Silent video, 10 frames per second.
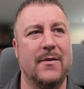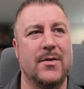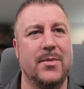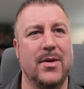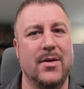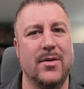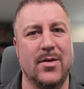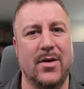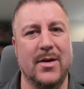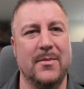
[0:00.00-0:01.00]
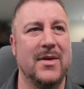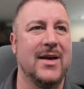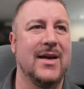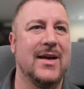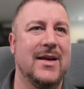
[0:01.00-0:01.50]
afterburners on him.
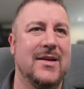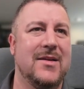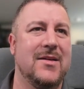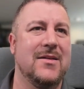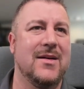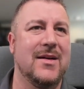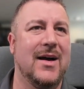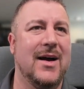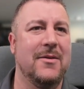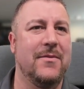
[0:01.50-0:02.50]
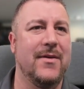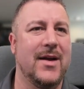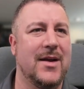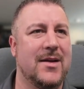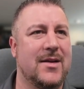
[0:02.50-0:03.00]
I
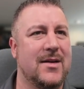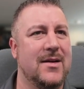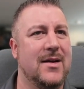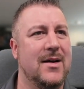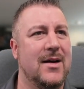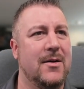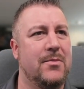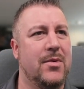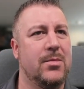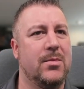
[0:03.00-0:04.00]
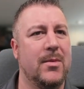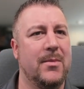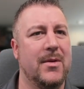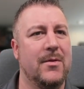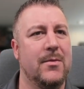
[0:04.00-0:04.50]
think I'd
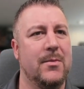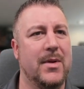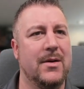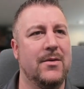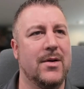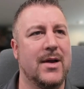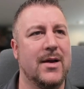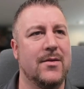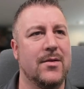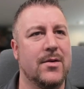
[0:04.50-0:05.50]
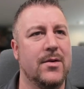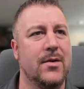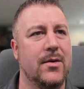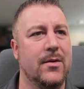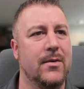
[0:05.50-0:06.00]
probably be looking to
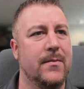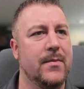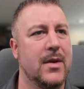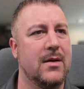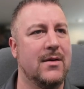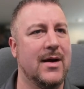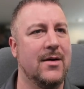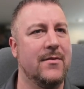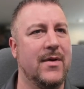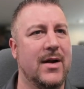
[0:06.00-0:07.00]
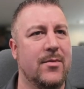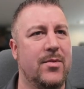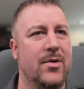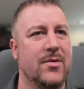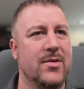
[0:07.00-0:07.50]
go like advanced
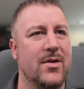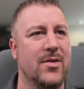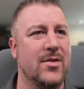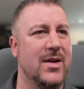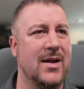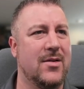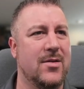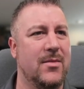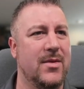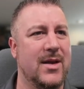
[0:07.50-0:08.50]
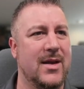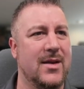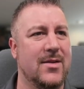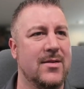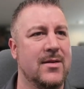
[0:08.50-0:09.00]
protons and then some of
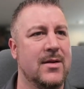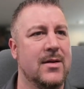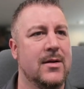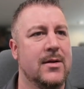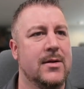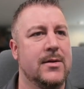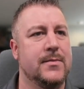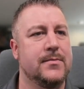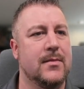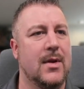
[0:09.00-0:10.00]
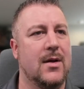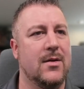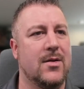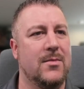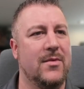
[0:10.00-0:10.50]
these,
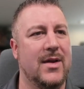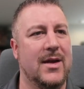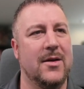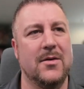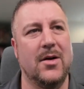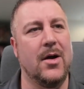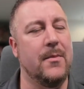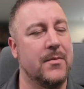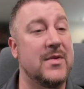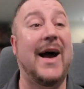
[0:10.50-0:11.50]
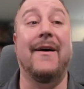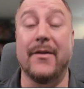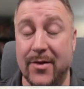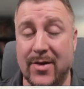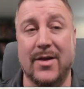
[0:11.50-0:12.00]
some of the
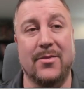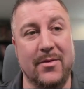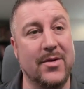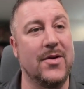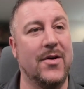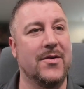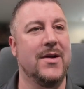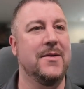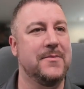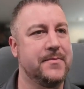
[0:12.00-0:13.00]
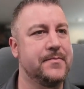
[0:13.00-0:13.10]
talents. That's what they're called now.